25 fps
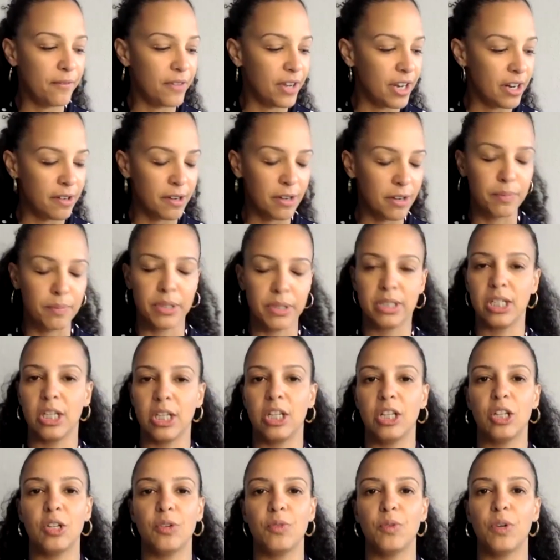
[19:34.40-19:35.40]
very
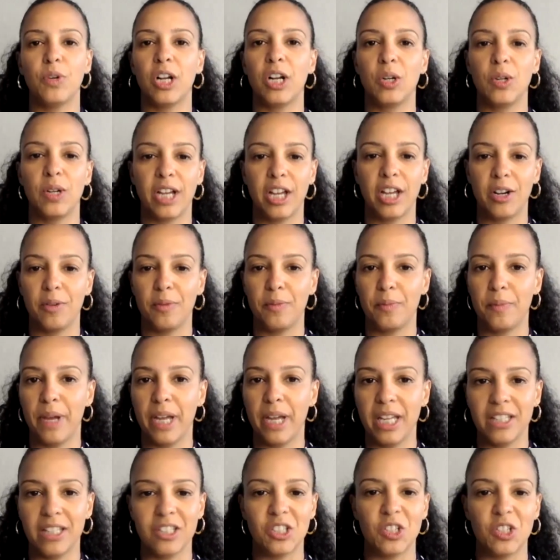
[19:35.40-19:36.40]
particular what I look at on
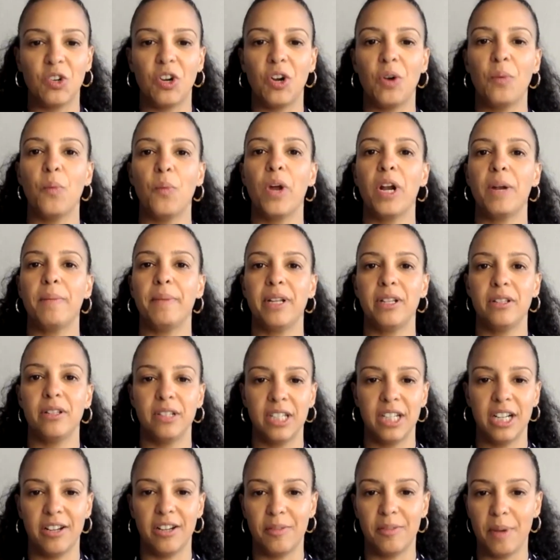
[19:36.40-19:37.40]
my Instagram, what am I
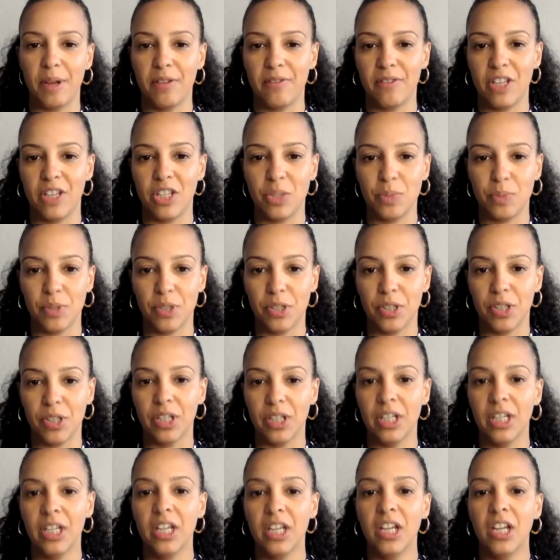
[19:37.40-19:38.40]
looking at on my Facebook,
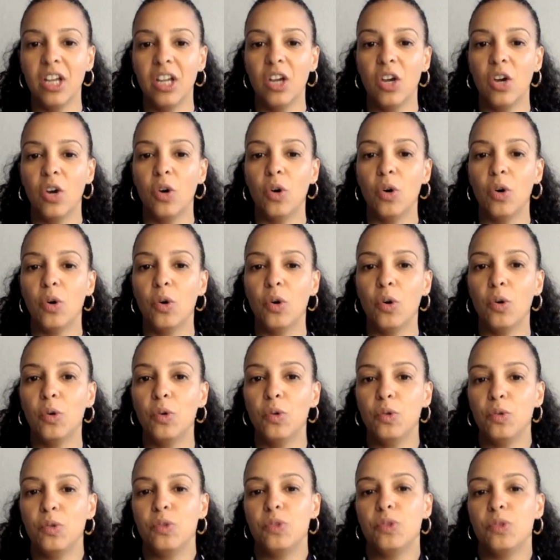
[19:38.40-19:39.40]

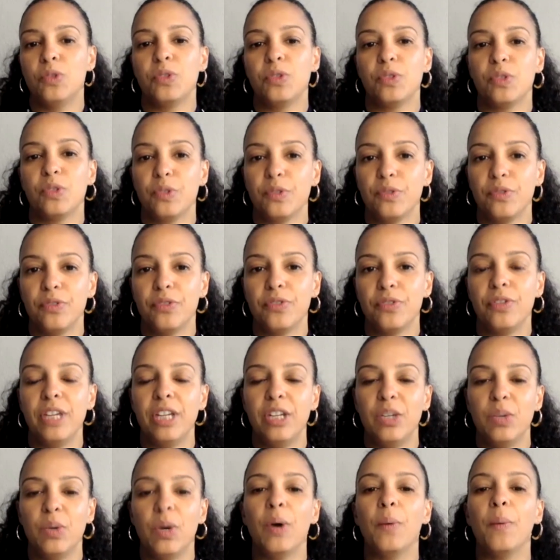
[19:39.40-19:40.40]
whose
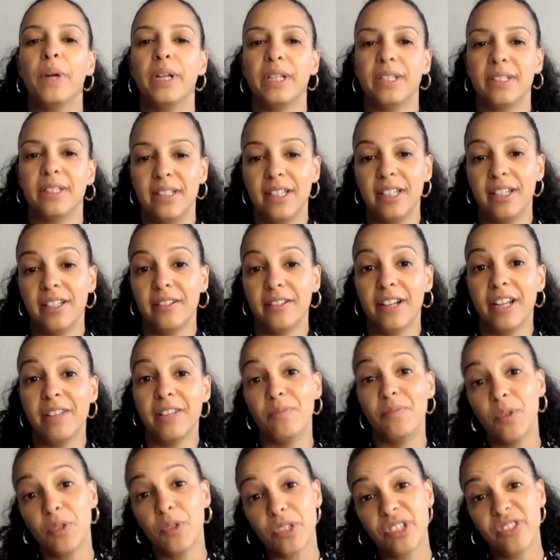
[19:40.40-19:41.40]
feed do I want to see?
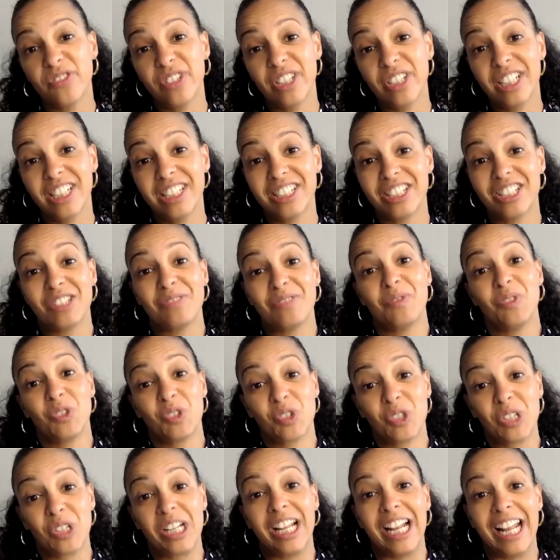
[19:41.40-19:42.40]
And most of it is just
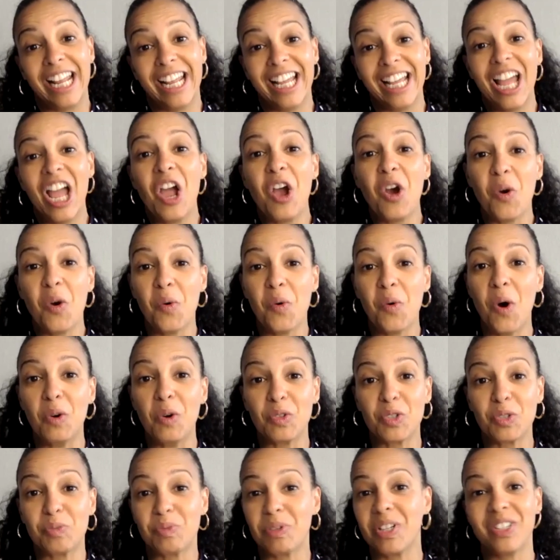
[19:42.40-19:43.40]
mostly like
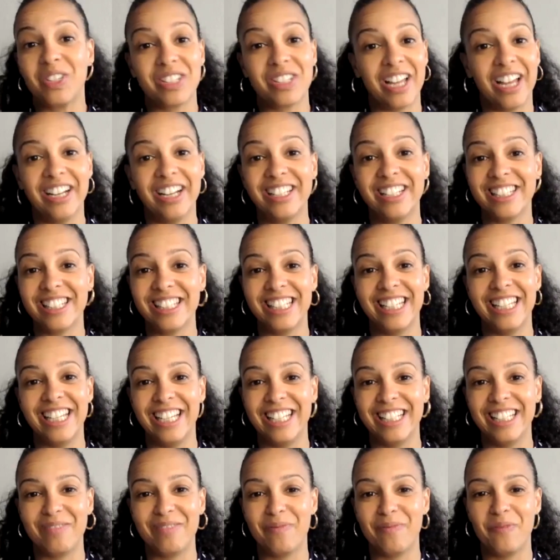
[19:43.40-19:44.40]
quotes, because honestly,
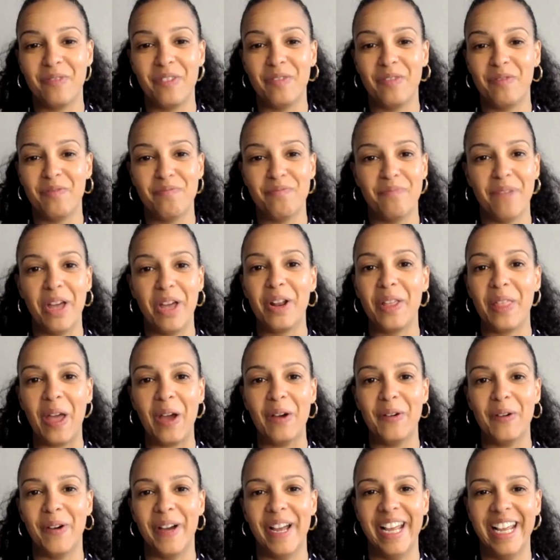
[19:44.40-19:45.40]
it's better
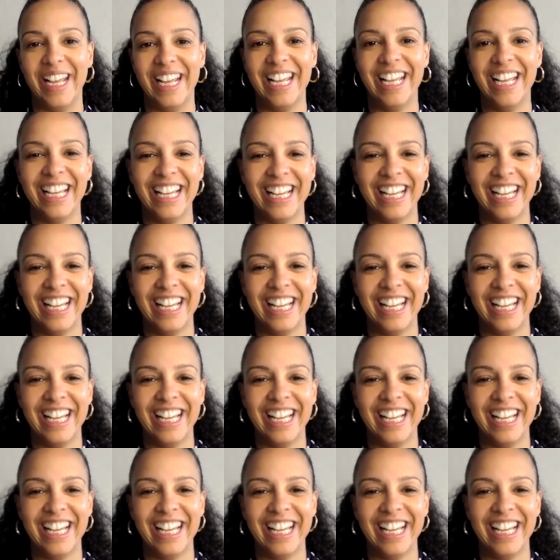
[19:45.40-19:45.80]
that way.